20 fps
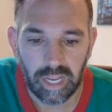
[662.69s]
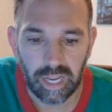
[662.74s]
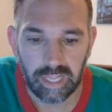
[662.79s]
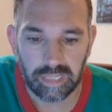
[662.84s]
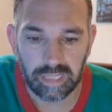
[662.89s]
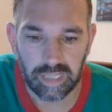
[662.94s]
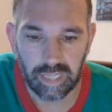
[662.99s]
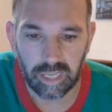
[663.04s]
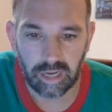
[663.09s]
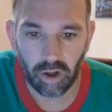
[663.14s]

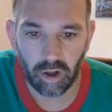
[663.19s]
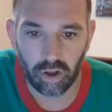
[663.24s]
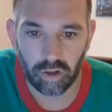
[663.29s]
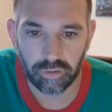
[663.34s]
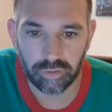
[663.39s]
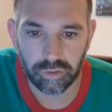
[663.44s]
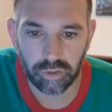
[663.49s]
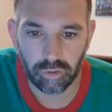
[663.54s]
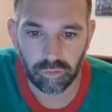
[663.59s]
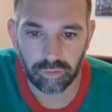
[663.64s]
And then
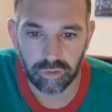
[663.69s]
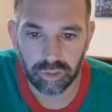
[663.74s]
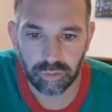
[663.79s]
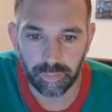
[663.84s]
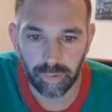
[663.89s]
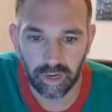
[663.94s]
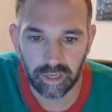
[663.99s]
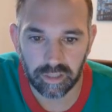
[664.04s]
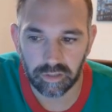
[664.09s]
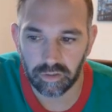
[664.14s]
also
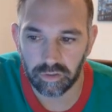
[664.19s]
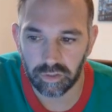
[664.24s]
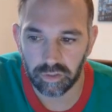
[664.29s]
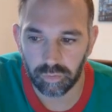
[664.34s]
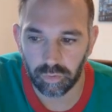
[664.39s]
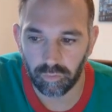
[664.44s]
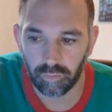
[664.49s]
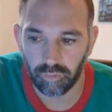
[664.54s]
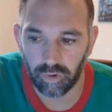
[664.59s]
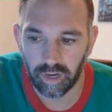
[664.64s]

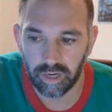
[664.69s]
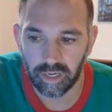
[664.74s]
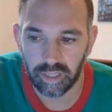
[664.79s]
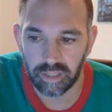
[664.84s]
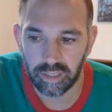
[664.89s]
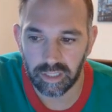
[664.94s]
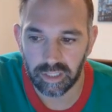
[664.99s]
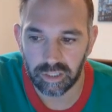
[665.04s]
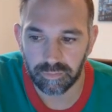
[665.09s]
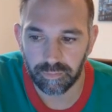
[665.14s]
inspectors will write
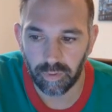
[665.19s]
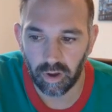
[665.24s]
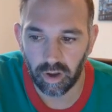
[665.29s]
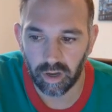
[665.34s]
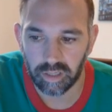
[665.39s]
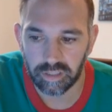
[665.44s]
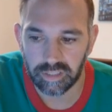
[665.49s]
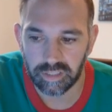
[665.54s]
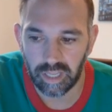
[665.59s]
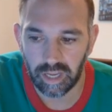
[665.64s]
in this
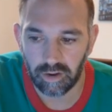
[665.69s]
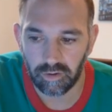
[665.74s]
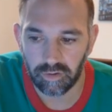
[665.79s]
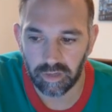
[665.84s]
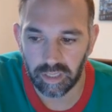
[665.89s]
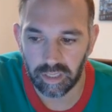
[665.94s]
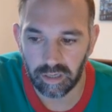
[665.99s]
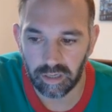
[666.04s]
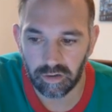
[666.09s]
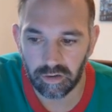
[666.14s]
box
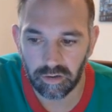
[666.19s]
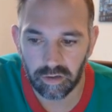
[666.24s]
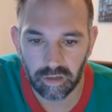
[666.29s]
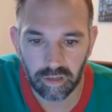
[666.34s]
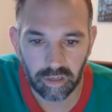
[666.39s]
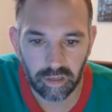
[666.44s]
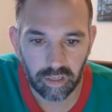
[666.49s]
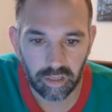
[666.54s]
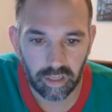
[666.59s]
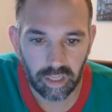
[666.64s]
down
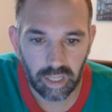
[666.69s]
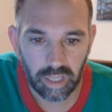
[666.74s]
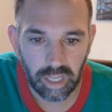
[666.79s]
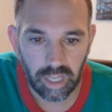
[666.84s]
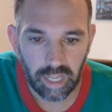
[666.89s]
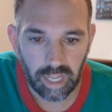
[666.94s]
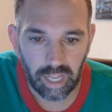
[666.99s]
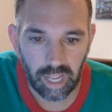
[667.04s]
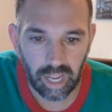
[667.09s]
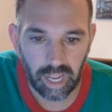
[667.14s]
here
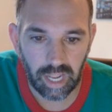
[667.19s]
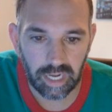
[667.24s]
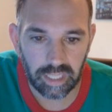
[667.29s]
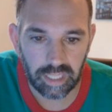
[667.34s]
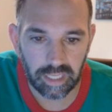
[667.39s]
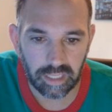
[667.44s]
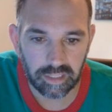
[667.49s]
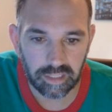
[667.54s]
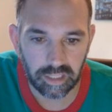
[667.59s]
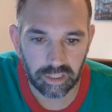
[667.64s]

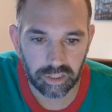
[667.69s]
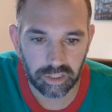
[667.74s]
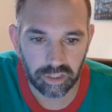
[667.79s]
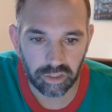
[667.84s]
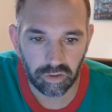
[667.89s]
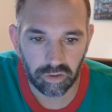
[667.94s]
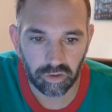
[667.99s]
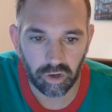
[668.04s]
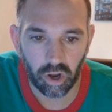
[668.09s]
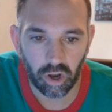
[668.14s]
any
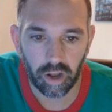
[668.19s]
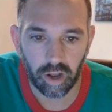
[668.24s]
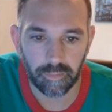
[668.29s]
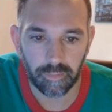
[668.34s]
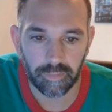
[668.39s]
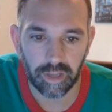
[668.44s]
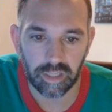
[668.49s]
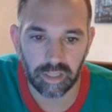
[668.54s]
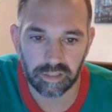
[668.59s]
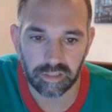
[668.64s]
additional
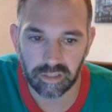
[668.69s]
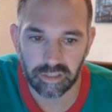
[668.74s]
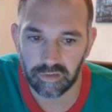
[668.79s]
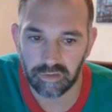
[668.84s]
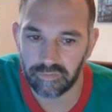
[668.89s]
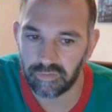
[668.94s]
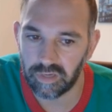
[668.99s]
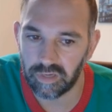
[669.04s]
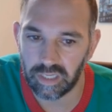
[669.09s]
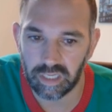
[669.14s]
comments
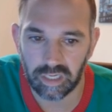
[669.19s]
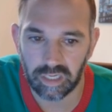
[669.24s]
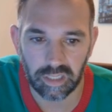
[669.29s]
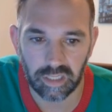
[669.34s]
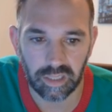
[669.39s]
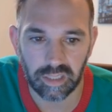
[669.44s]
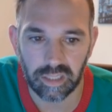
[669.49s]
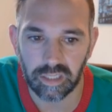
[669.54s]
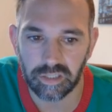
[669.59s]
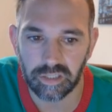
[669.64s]
if
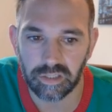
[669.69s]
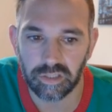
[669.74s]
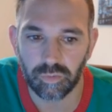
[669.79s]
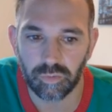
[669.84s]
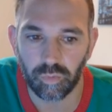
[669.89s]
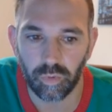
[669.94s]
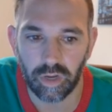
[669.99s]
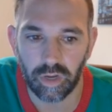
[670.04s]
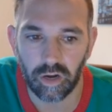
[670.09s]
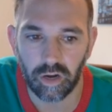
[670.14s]
needed. This
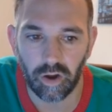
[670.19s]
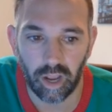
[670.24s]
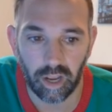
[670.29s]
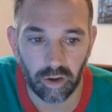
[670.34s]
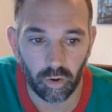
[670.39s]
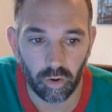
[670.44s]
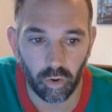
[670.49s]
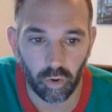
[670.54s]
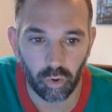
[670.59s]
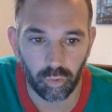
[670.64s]
is where
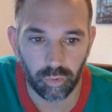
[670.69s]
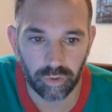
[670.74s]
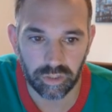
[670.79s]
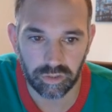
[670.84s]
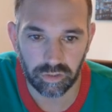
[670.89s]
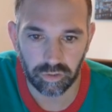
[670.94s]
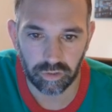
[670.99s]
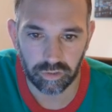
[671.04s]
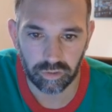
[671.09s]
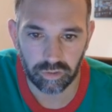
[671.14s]
I
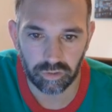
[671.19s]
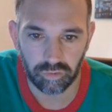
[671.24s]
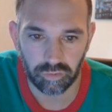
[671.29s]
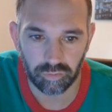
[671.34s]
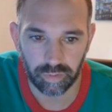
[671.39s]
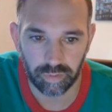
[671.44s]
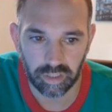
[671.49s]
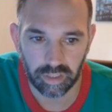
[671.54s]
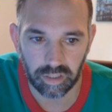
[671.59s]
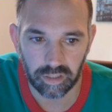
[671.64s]
always look
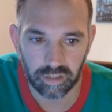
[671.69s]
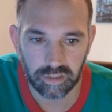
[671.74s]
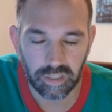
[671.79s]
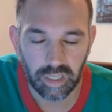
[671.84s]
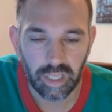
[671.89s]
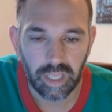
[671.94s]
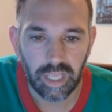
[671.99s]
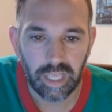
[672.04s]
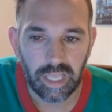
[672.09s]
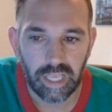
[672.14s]
to,
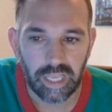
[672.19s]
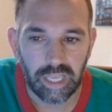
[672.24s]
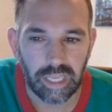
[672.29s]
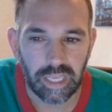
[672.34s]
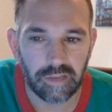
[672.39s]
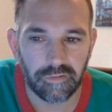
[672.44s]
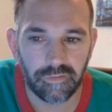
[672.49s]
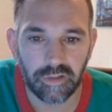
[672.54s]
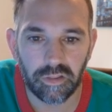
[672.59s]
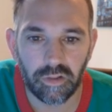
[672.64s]
because
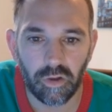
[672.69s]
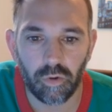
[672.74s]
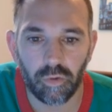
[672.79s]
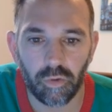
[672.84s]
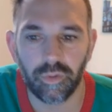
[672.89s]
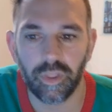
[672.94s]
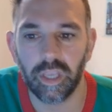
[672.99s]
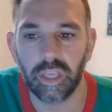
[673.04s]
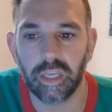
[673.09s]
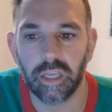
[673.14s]
even
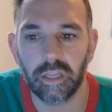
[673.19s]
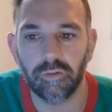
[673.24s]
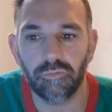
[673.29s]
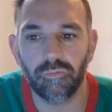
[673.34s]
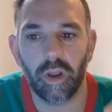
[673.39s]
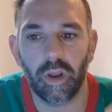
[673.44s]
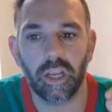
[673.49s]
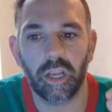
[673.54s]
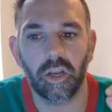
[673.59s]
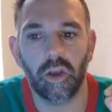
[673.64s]
though they
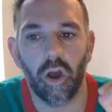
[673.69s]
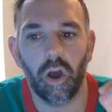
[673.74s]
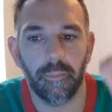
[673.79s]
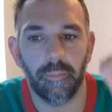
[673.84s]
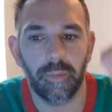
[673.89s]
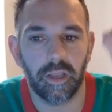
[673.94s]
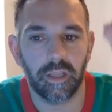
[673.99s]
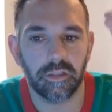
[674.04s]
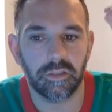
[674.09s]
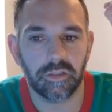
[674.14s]
can write
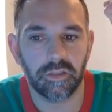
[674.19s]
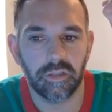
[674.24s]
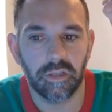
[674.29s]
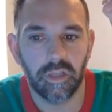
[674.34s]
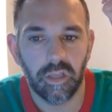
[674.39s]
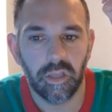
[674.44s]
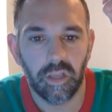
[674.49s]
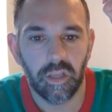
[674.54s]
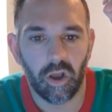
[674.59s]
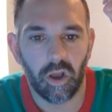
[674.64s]

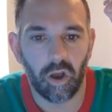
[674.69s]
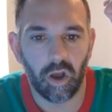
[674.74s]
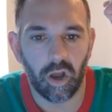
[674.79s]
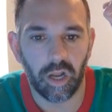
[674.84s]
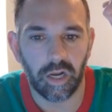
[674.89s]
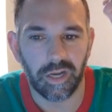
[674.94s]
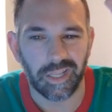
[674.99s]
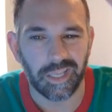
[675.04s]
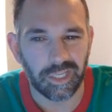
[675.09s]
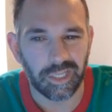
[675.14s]
comments
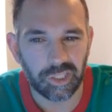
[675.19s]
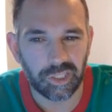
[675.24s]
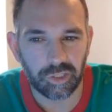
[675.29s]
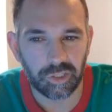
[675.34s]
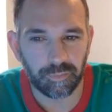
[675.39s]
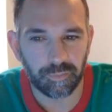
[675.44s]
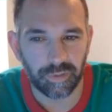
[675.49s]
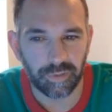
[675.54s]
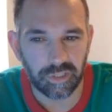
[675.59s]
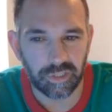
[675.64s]
on
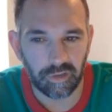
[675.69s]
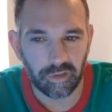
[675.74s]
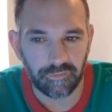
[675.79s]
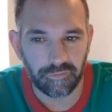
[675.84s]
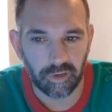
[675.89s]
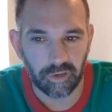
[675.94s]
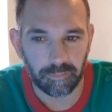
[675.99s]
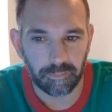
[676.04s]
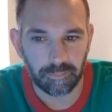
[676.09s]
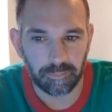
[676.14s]
each
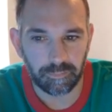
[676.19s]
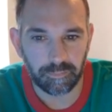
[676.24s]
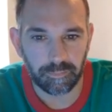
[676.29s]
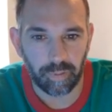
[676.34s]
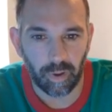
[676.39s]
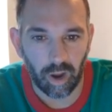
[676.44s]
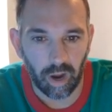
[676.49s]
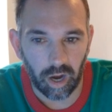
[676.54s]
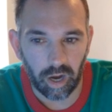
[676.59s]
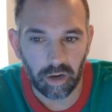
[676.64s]
specific
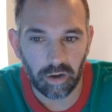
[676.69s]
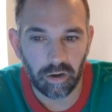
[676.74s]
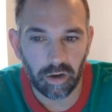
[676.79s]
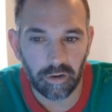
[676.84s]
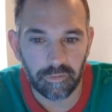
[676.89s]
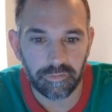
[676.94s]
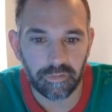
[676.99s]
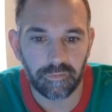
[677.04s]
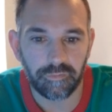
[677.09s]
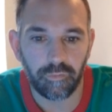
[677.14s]
part
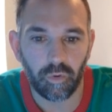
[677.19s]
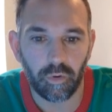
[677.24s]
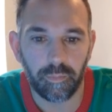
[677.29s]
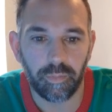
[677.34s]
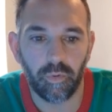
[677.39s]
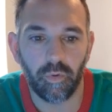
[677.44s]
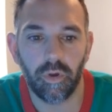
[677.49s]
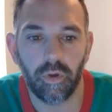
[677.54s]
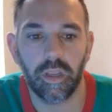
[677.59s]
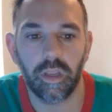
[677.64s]
of the
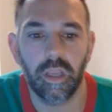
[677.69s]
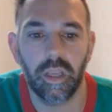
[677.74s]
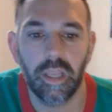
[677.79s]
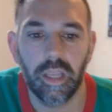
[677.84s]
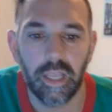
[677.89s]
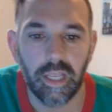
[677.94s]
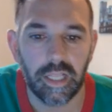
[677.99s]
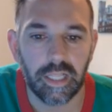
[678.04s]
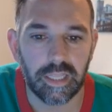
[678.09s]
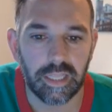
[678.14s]
4-point,
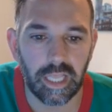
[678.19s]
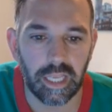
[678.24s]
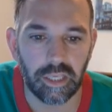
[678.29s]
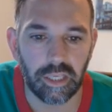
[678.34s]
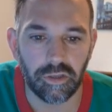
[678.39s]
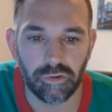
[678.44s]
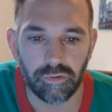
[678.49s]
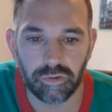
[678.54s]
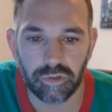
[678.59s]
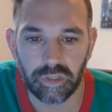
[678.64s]

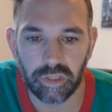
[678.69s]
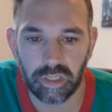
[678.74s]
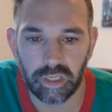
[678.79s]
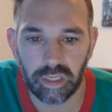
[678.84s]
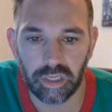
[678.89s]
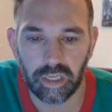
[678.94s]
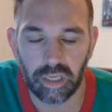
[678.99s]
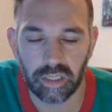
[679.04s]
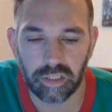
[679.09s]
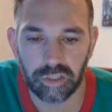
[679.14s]

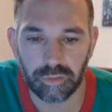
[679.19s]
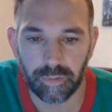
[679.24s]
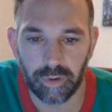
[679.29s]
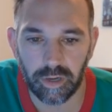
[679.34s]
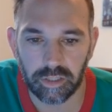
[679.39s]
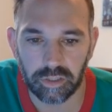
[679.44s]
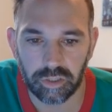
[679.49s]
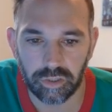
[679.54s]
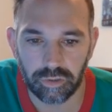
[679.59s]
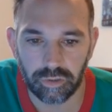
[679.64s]

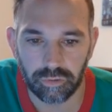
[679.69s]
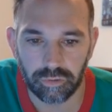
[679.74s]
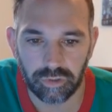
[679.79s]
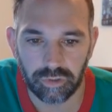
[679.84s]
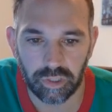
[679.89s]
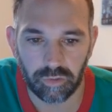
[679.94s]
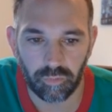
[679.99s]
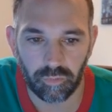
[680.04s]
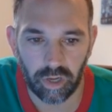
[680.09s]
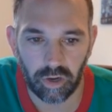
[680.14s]
inspectors
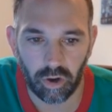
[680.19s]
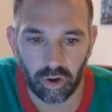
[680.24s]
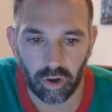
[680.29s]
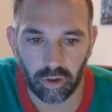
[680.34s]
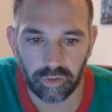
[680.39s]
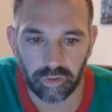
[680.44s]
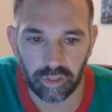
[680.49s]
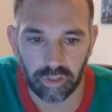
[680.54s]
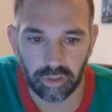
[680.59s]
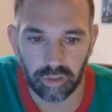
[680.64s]
usually write
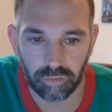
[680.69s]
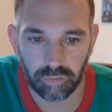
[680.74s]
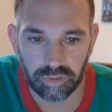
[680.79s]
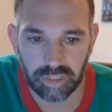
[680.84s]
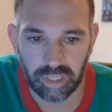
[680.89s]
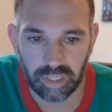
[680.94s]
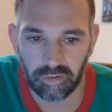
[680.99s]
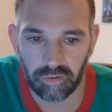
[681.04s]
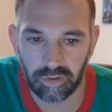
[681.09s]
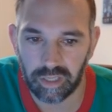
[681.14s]
all their
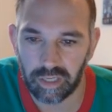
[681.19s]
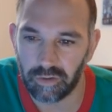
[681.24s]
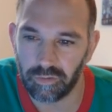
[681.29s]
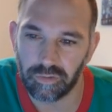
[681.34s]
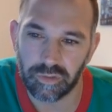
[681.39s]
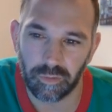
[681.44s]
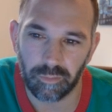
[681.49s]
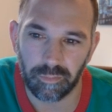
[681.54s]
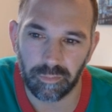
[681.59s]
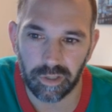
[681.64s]
notes down
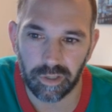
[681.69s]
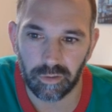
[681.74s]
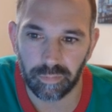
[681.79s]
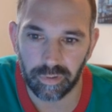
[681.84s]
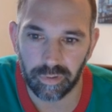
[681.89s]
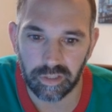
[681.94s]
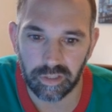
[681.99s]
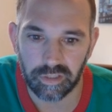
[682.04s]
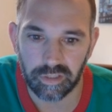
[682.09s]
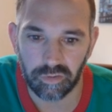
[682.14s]
here. It's a bigger
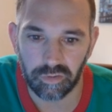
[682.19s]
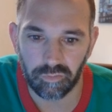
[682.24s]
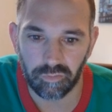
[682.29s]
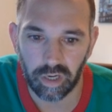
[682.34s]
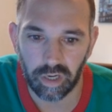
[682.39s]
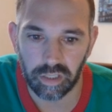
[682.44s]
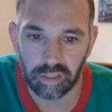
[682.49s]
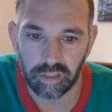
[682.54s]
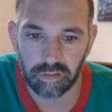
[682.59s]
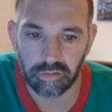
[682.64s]
place to
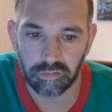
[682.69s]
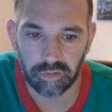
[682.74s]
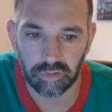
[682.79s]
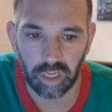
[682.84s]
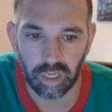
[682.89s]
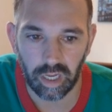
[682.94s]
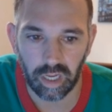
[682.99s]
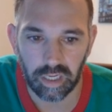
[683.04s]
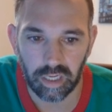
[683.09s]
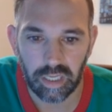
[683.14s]
write.
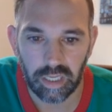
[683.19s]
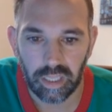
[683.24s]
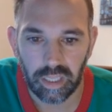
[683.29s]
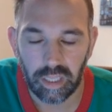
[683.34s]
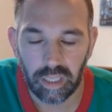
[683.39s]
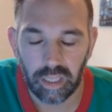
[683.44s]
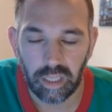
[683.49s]
Okay.